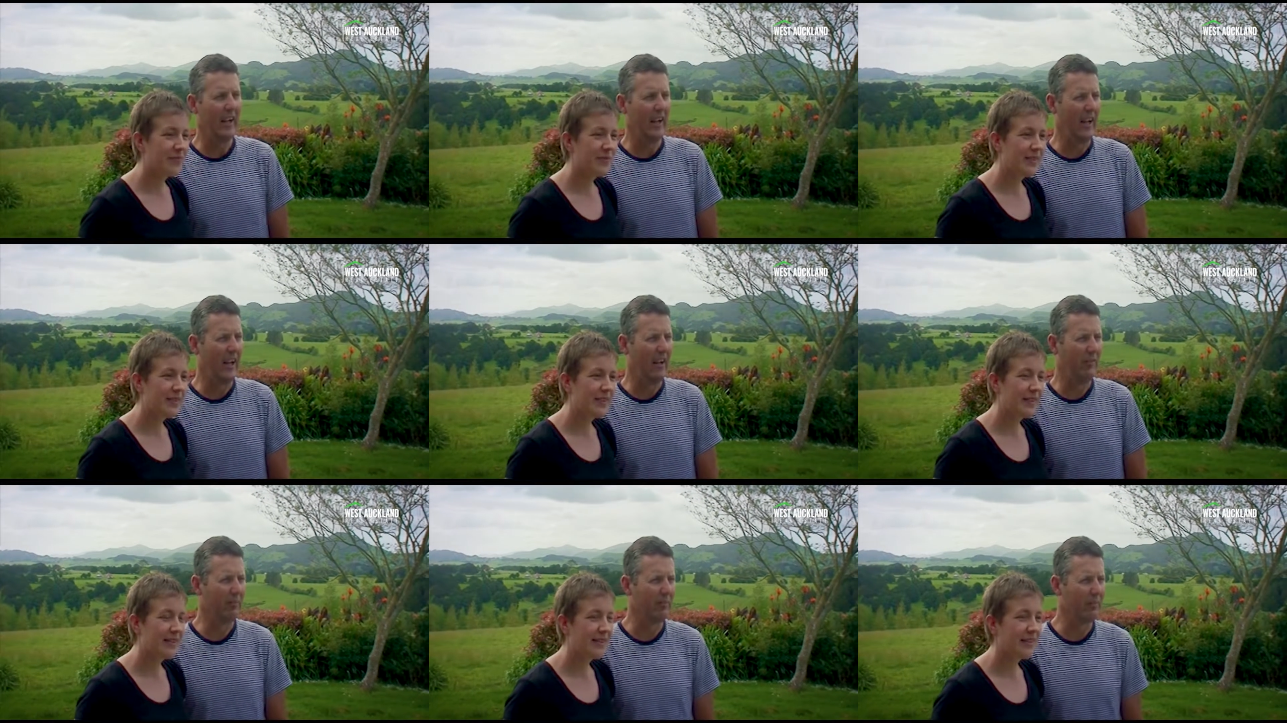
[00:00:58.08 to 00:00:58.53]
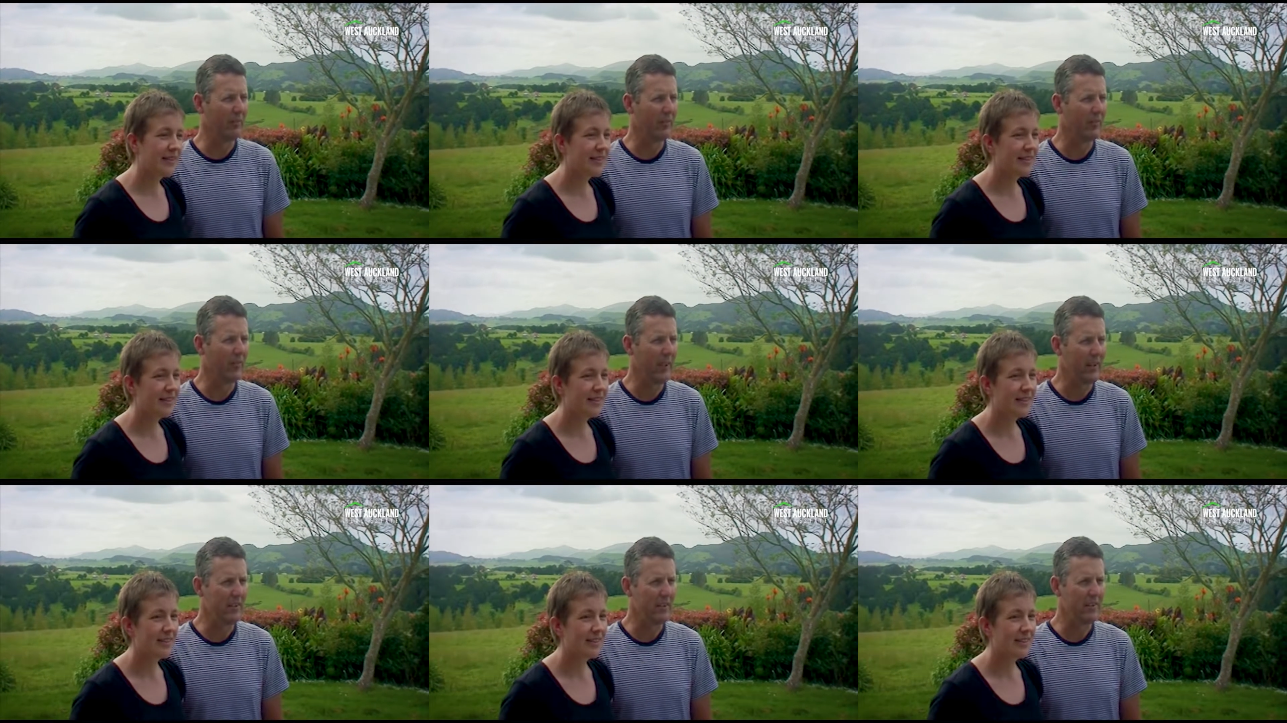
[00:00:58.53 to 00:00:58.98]
Speaker 1: Um,
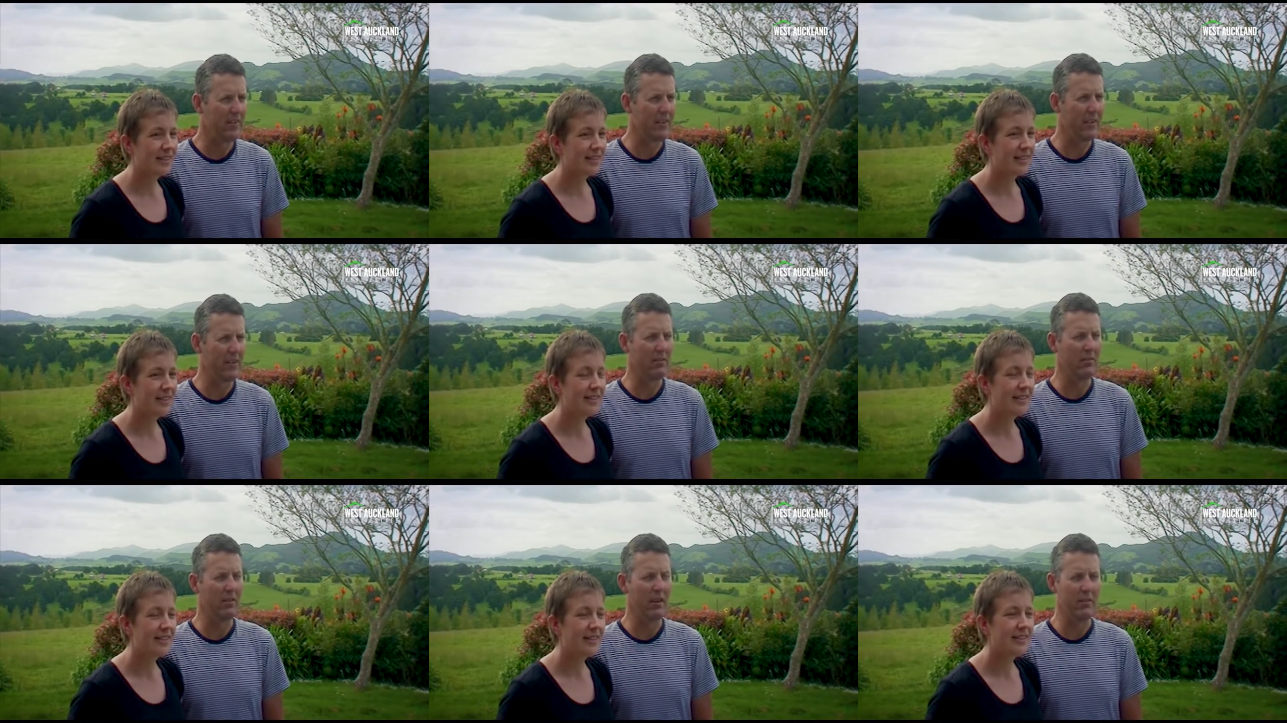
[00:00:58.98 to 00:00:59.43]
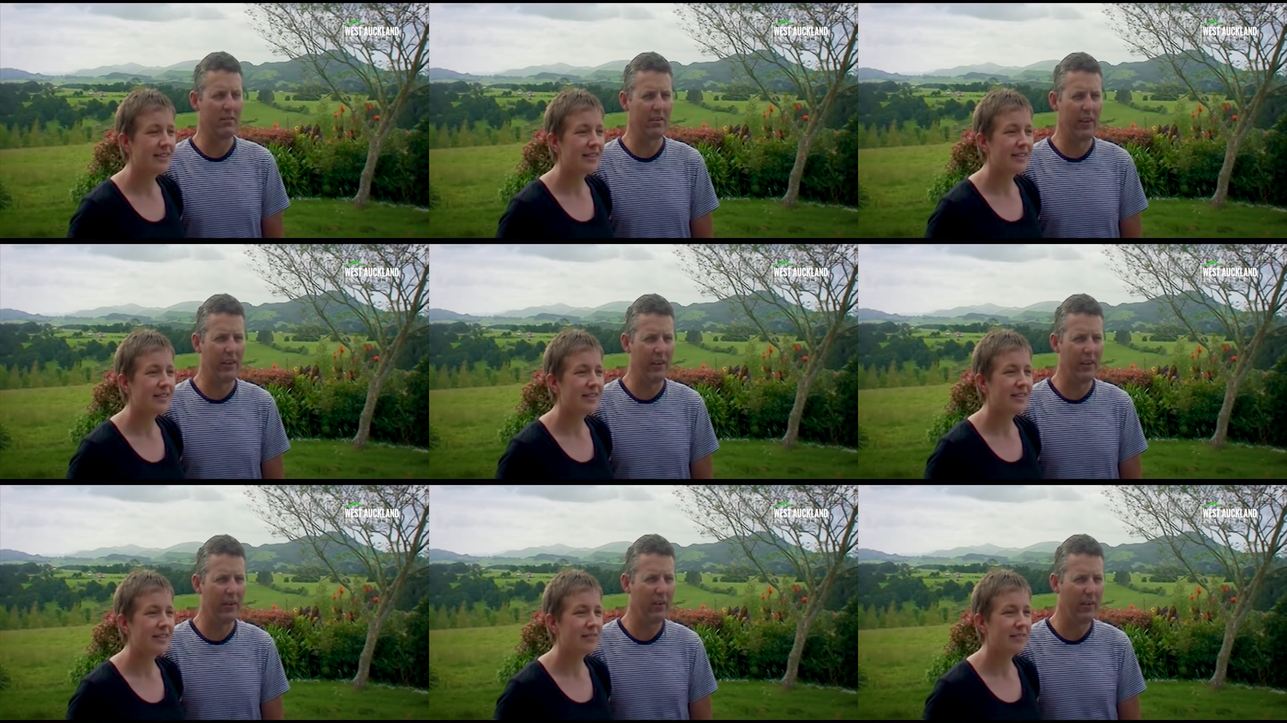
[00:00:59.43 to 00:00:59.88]
they did
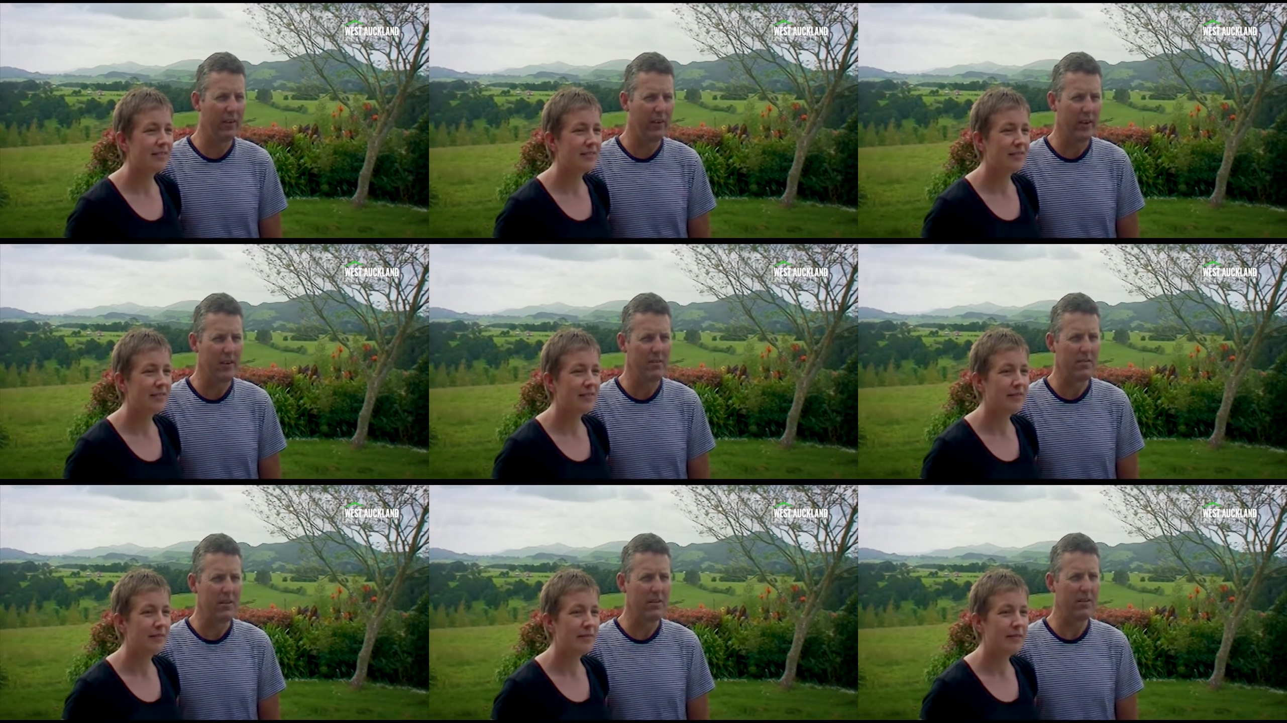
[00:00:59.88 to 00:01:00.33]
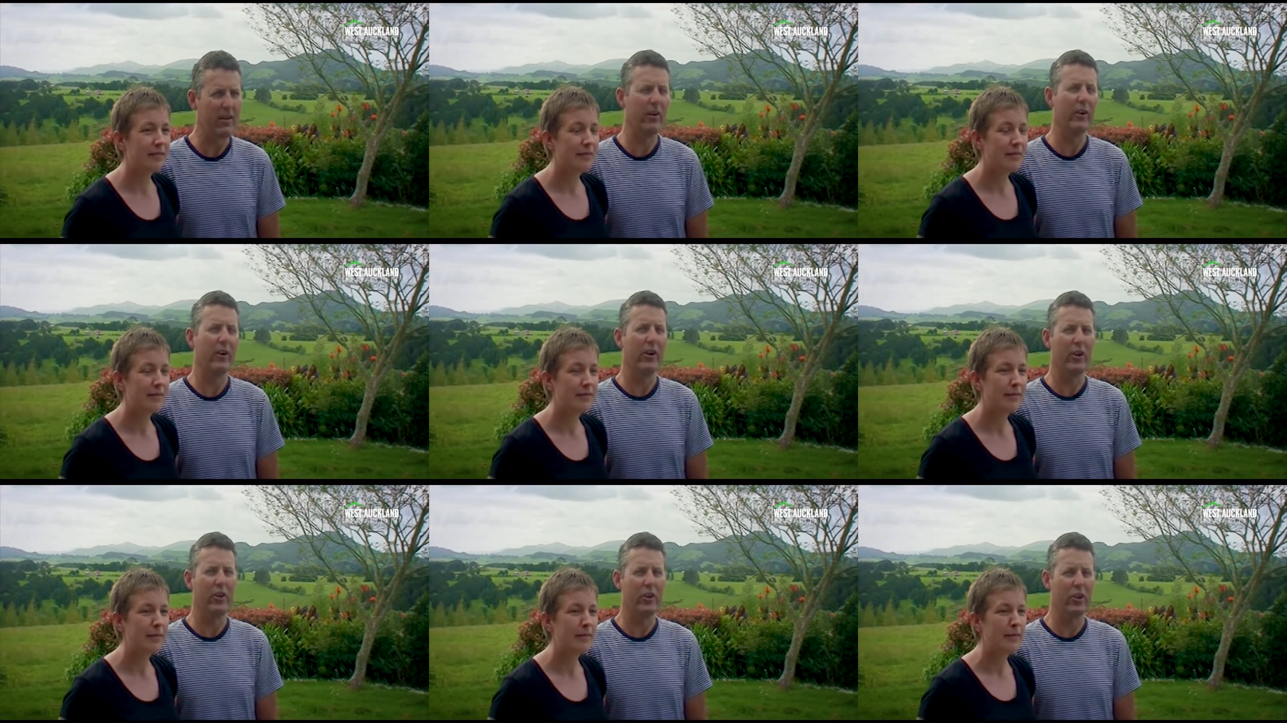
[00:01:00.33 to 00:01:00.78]
exactly what they said they
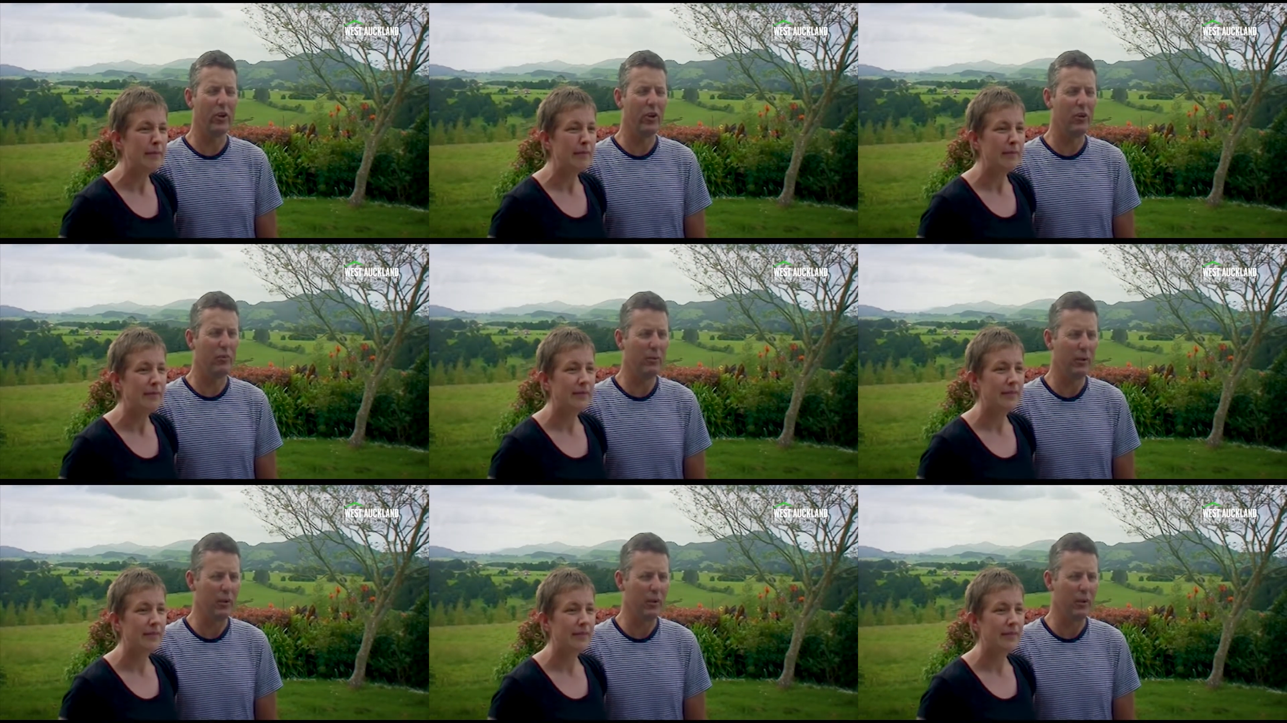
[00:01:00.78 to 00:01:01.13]
were going to do